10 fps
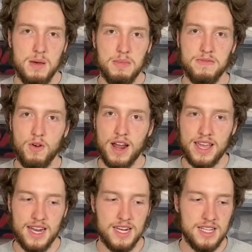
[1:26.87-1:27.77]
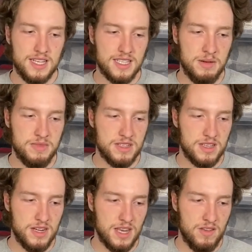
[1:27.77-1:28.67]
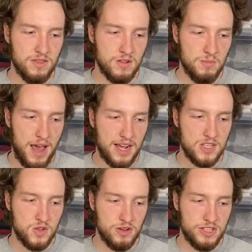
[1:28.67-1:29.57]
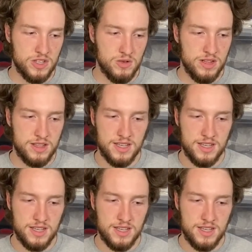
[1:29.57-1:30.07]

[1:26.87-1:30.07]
Before I get into this, I'm just gonna give a little backstory to it.